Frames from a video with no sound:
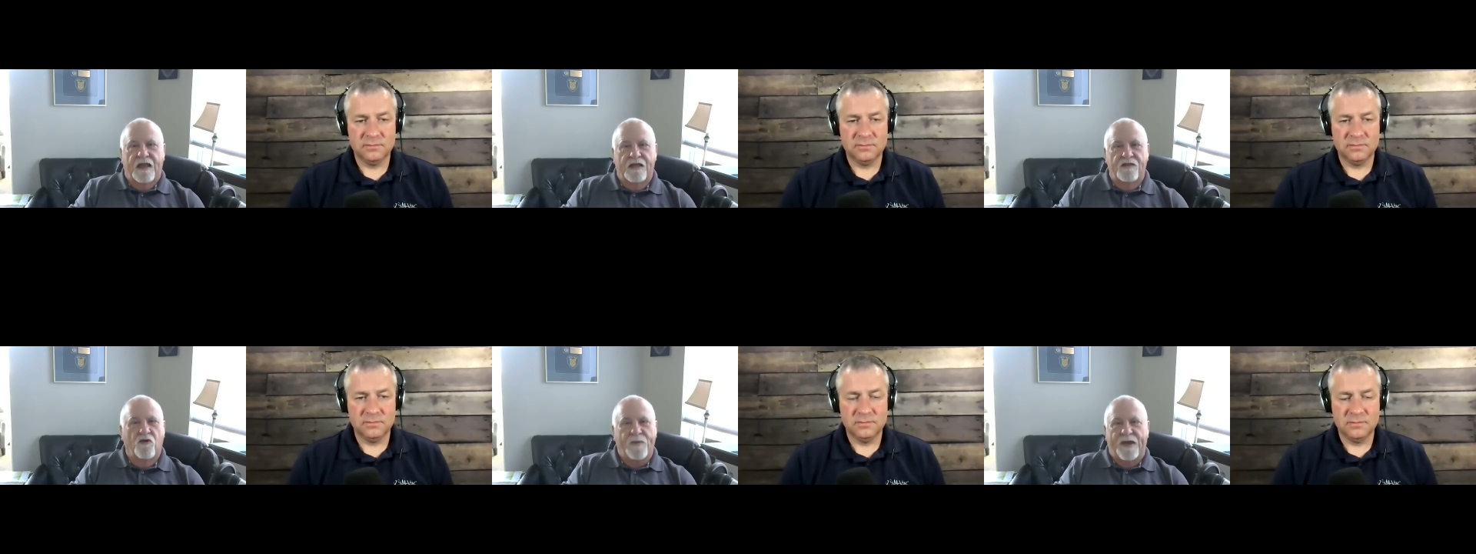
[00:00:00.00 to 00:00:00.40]

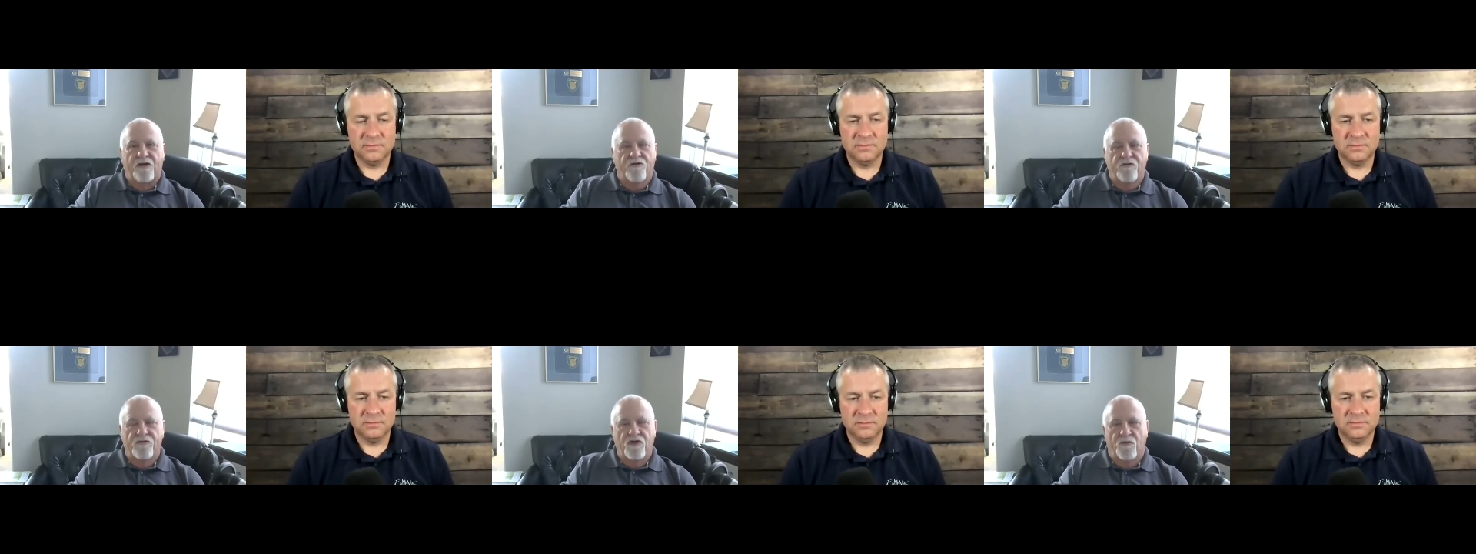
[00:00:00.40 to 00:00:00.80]
Speaker 1: And no
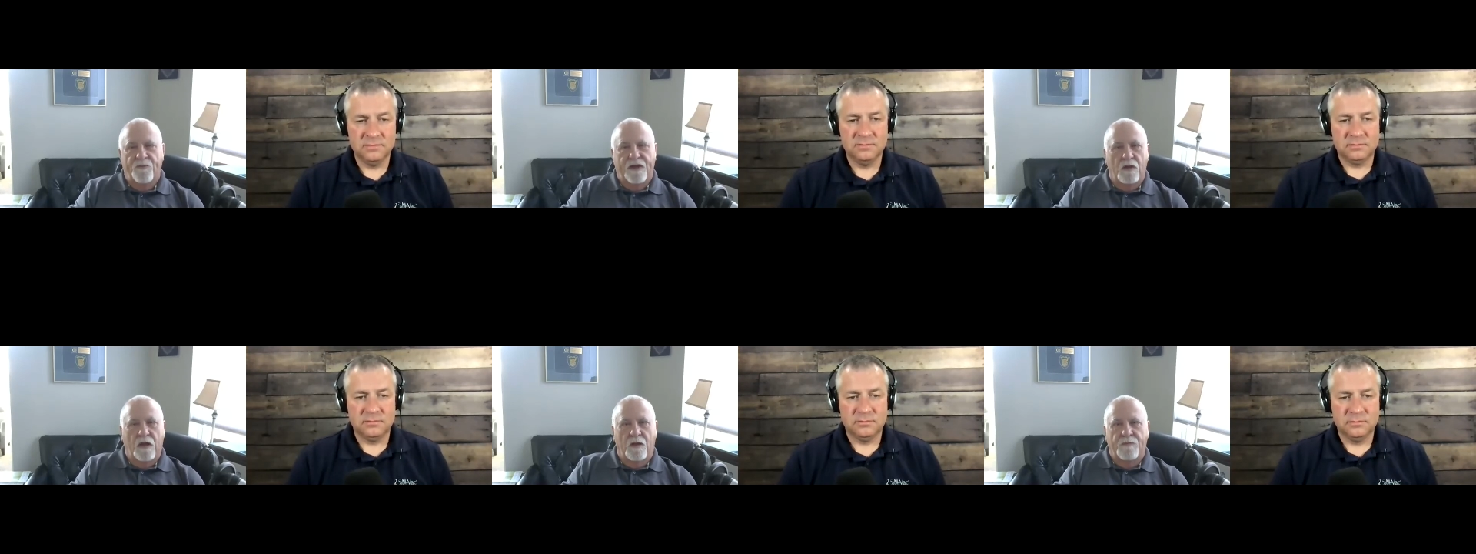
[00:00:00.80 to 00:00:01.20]
matter
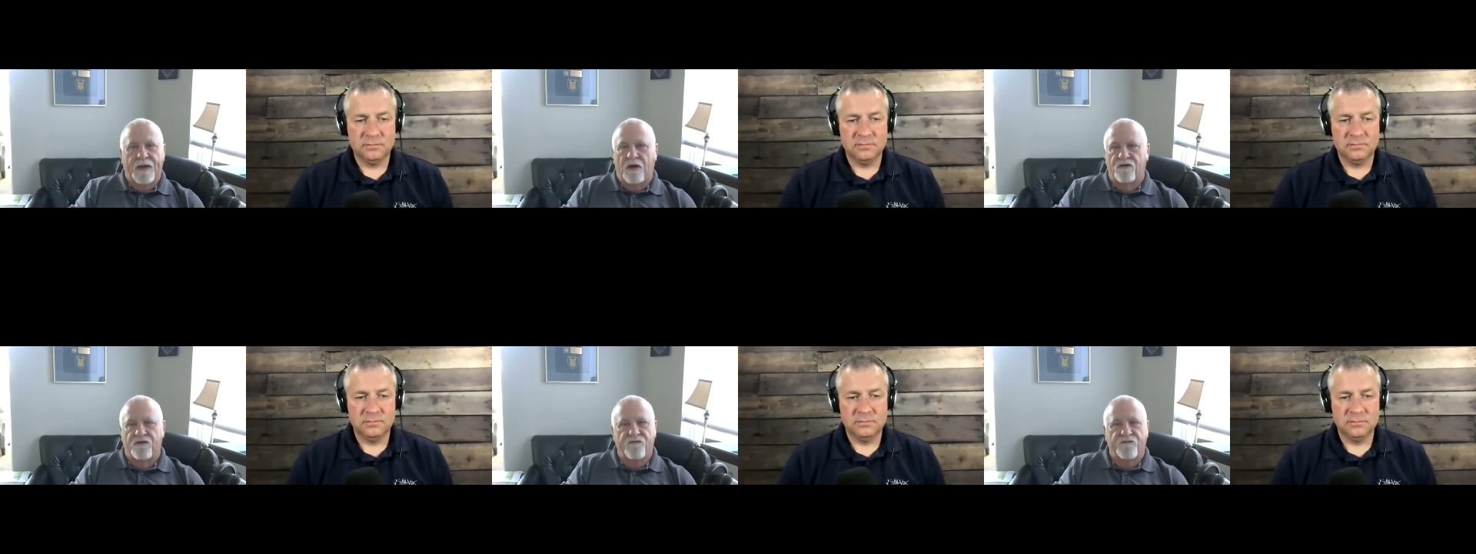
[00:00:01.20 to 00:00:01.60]
no
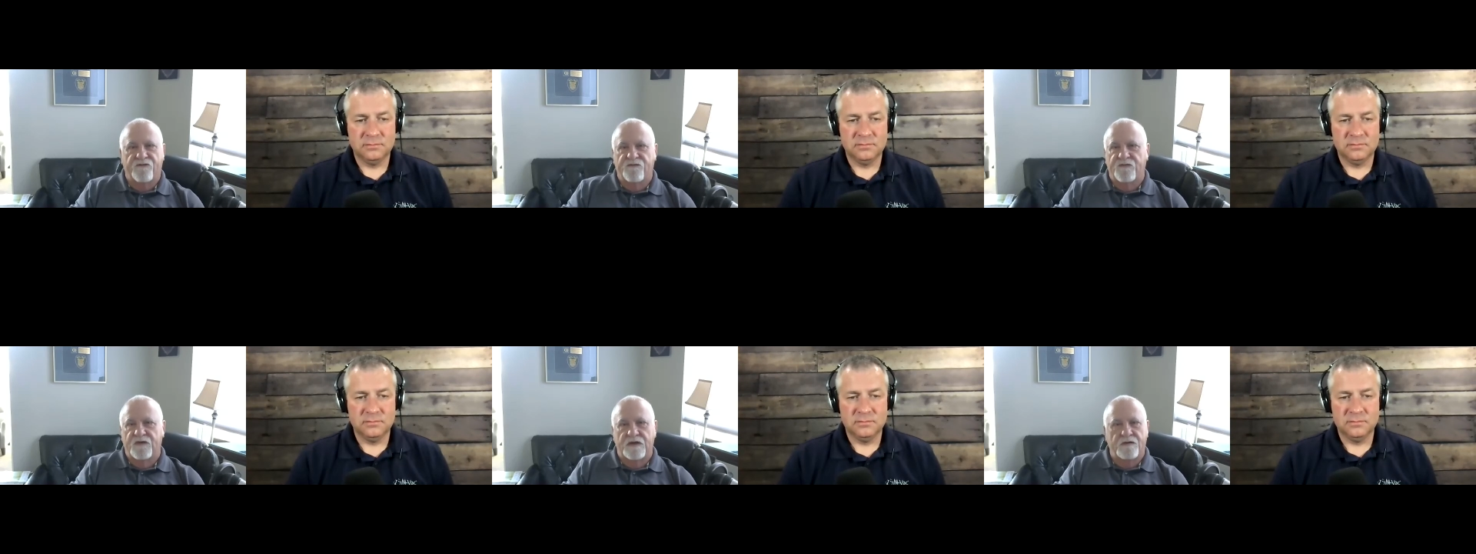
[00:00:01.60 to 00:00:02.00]
amount
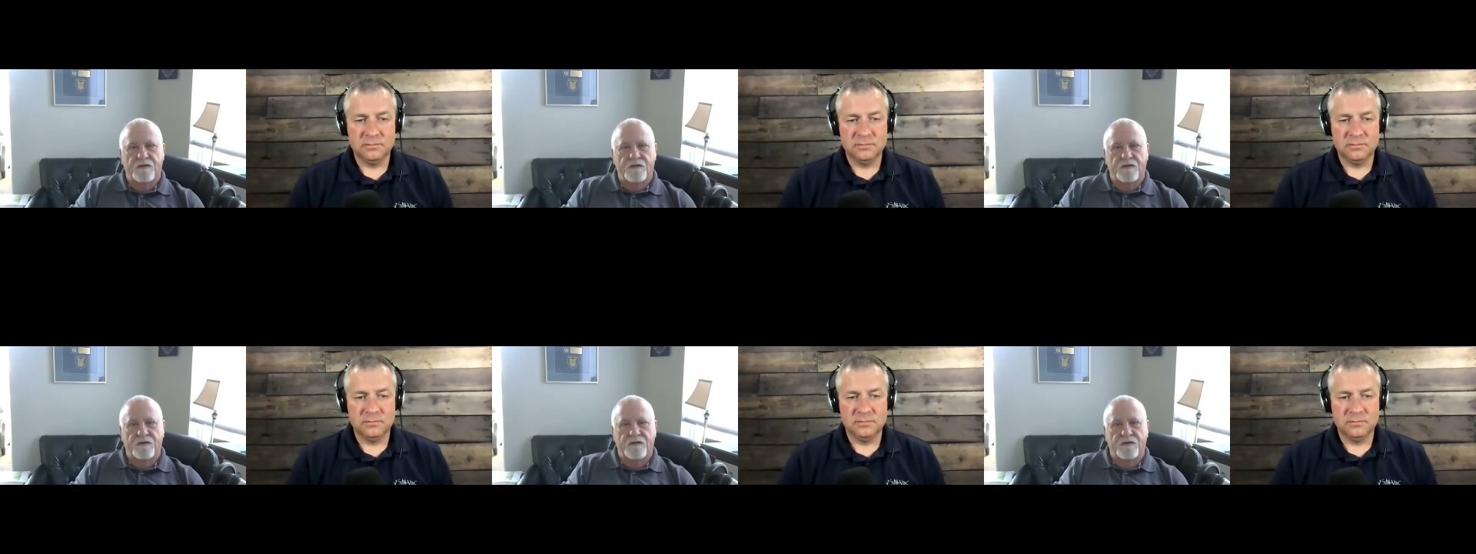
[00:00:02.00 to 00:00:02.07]
of